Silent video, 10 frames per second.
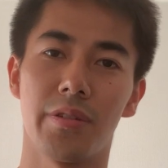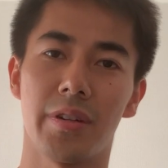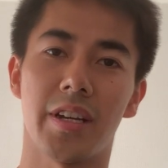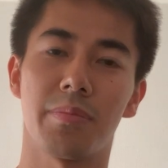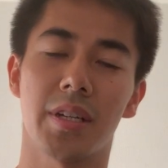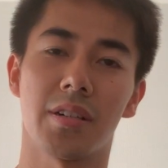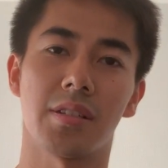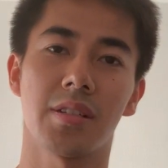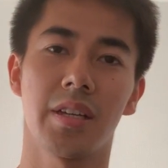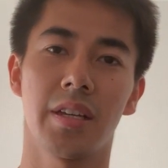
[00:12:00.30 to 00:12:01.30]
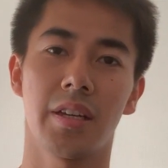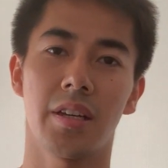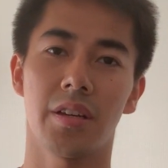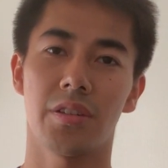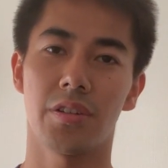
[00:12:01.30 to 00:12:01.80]
do that, because
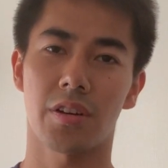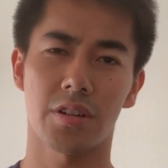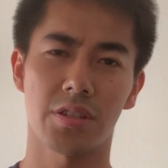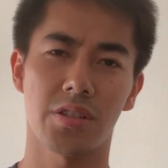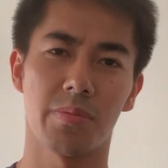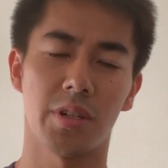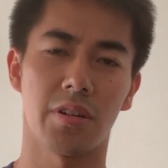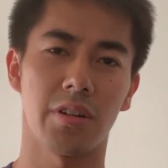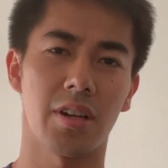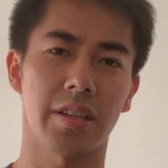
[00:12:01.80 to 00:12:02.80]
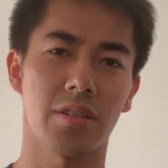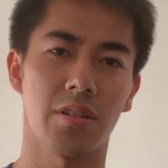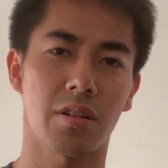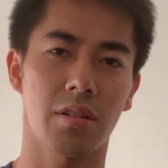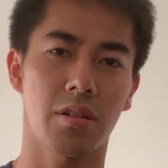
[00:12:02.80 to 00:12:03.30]
your customer or like
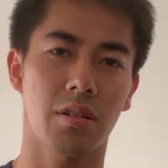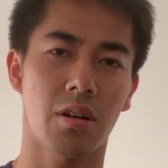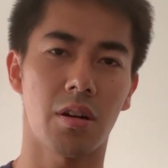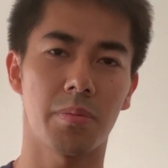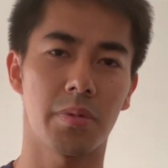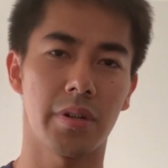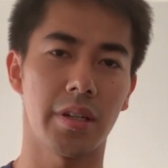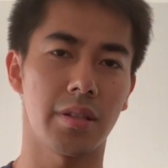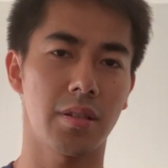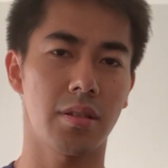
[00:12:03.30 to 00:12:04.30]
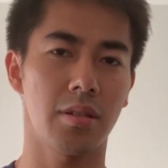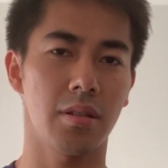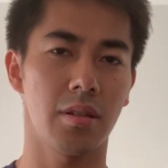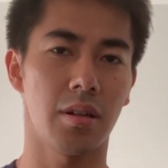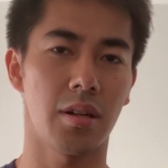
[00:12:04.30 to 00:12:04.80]
your corporate,
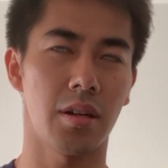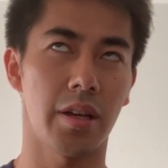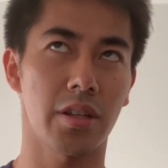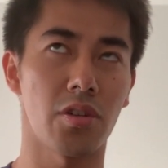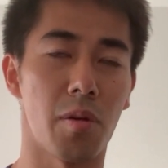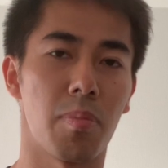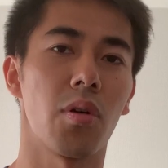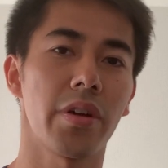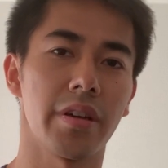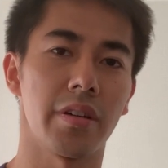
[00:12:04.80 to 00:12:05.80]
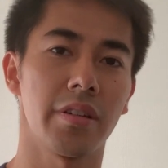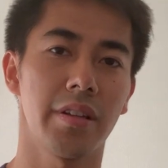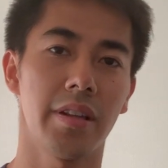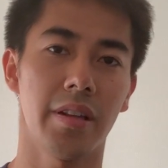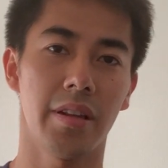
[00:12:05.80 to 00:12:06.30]
like your employer,
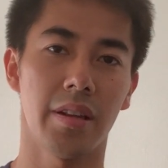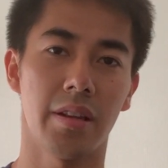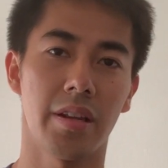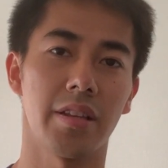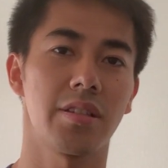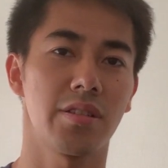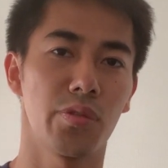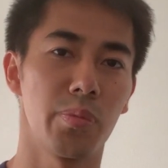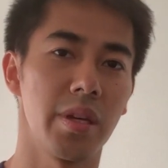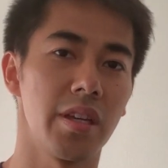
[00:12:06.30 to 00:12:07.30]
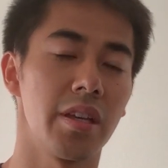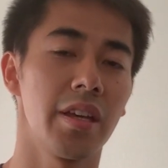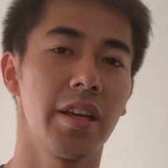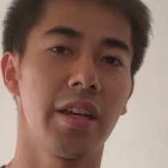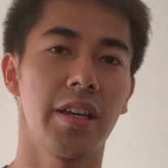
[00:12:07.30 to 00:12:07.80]
needs to be
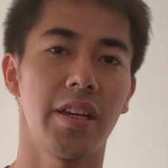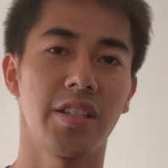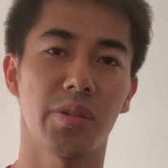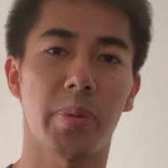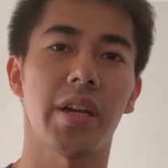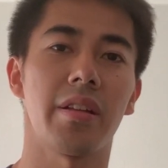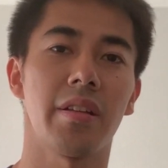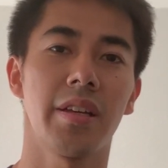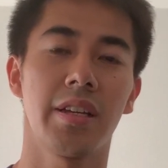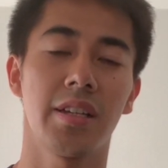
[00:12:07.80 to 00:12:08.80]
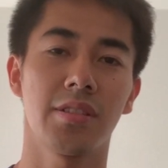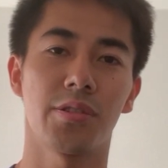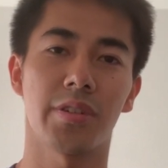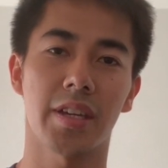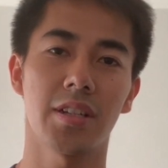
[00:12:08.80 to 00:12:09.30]
in Japan. So
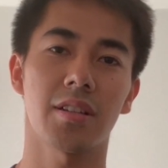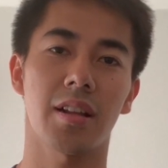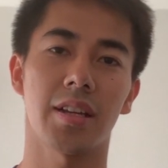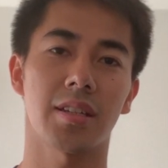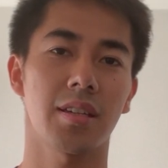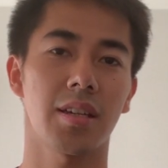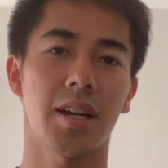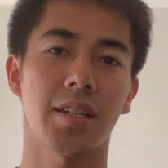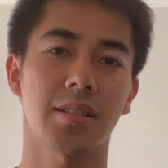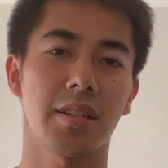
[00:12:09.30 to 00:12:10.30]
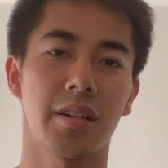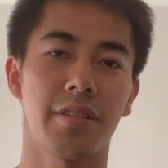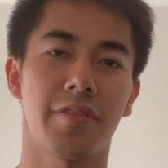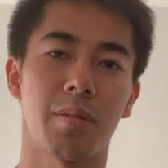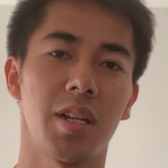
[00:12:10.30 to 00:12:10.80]
you cannot like ask a
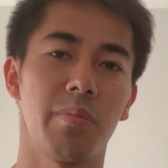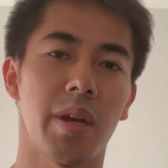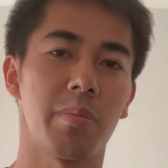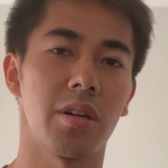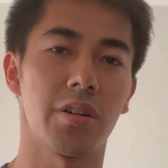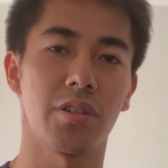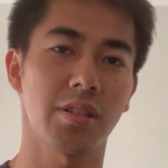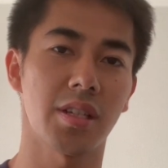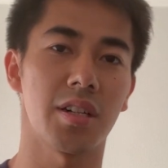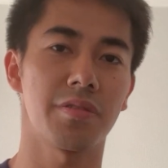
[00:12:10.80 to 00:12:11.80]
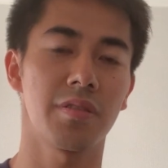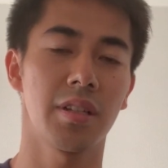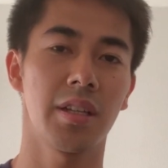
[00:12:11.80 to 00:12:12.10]
family member or yourself